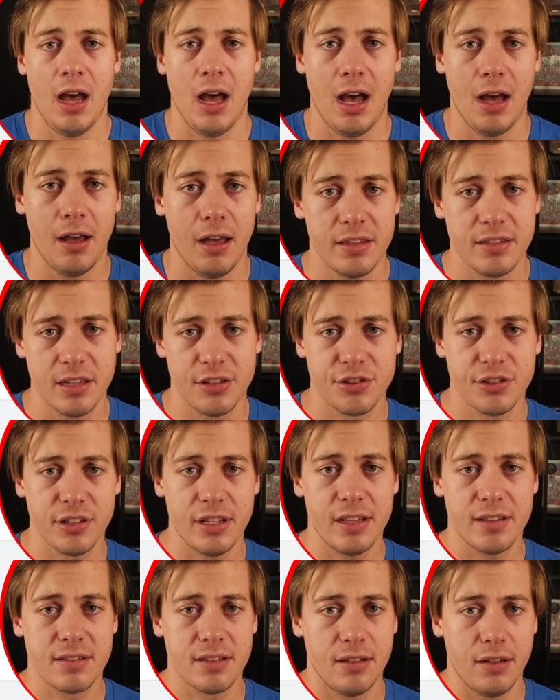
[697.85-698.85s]
Uh,
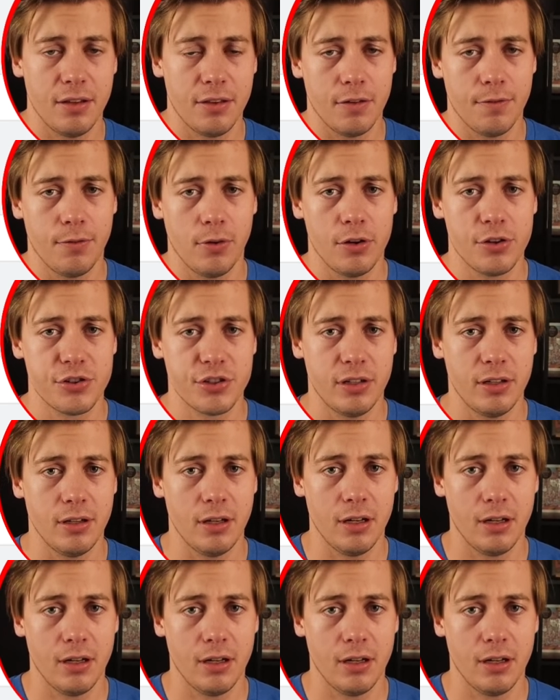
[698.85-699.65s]
essentially, it's another version